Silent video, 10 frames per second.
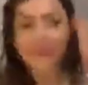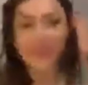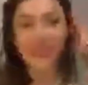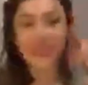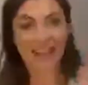
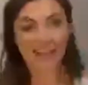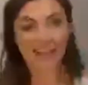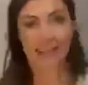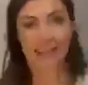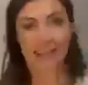That's
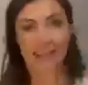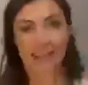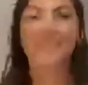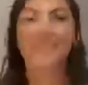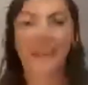better.
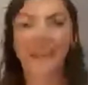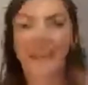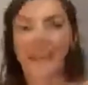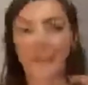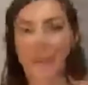I could hear
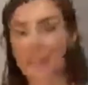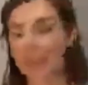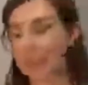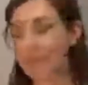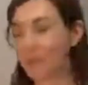myself
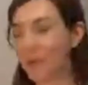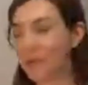before.